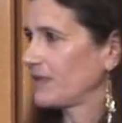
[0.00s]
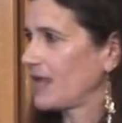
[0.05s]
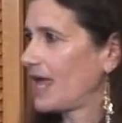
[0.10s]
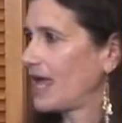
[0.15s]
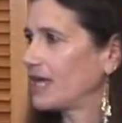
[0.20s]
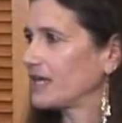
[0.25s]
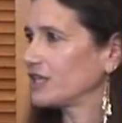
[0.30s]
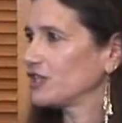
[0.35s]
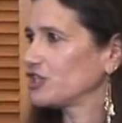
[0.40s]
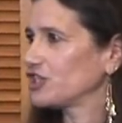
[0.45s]

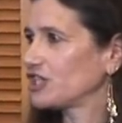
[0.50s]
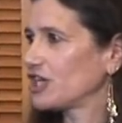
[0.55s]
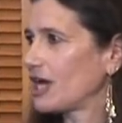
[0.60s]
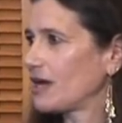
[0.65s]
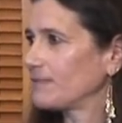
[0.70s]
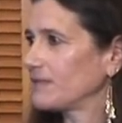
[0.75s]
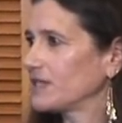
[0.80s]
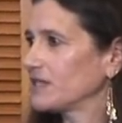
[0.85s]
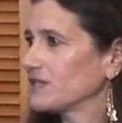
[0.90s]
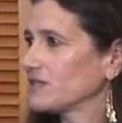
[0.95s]
And in
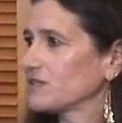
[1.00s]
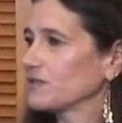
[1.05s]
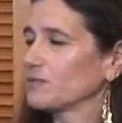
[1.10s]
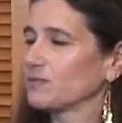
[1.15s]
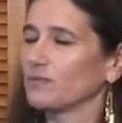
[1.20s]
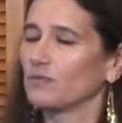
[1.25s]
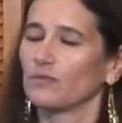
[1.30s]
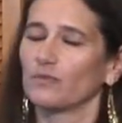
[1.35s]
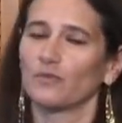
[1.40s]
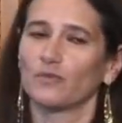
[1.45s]

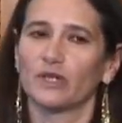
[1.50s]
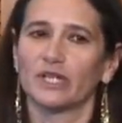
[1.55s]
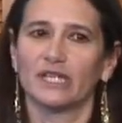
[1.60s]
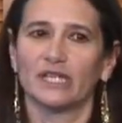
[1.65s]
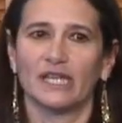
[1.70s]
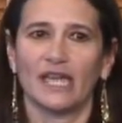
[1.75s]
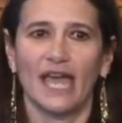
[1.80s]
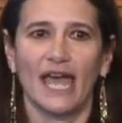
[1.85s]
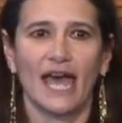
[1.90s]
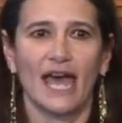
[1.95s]
shamanism,
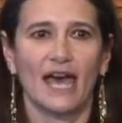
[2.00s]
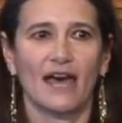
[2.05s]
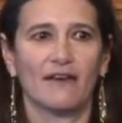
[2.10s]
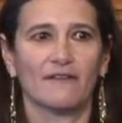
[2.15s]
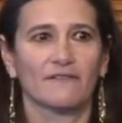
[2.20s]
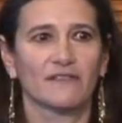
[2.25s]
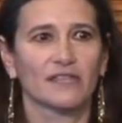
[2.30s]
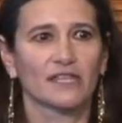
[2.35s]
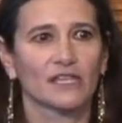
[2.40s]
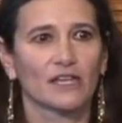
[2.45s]
we
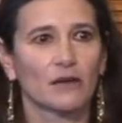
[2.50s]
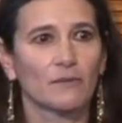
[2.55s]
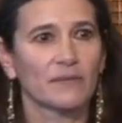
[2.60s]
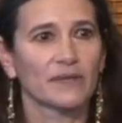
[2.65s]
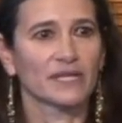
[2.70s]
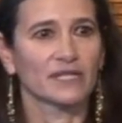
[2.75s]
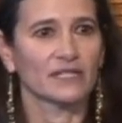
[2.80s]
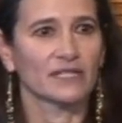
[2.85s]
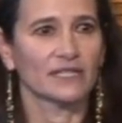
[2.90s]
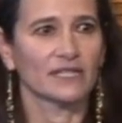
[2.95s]
have the
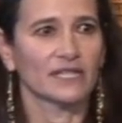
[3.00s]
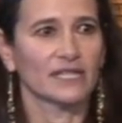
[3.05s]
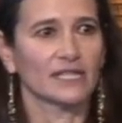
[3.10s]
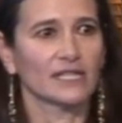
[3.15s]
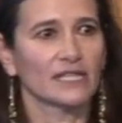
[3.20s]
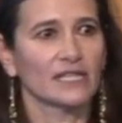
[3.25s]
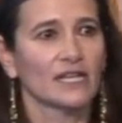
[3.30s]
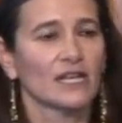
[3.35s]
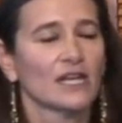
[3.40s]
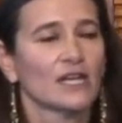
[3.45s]

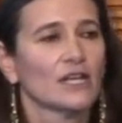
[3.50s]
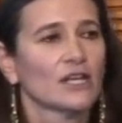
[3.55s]
ability